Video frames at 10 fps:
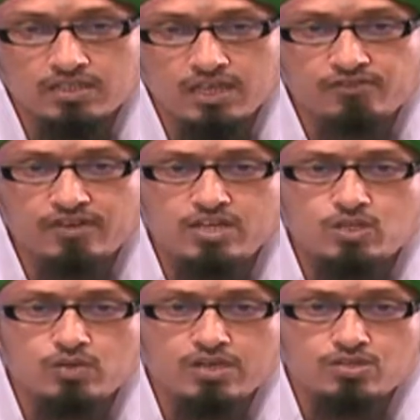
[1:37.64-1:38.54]
He went
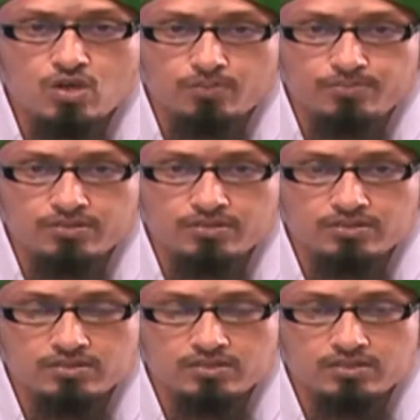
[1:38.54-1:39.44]
to a shop
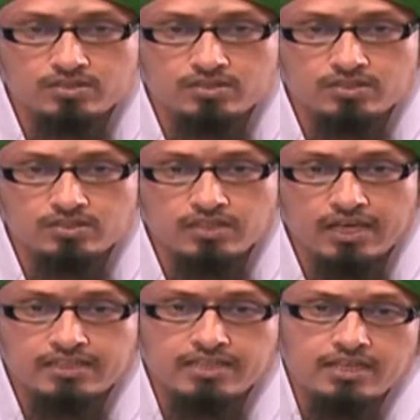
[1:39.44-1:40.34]

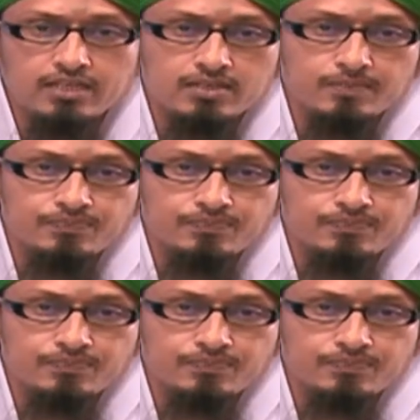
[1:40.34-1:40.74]
and then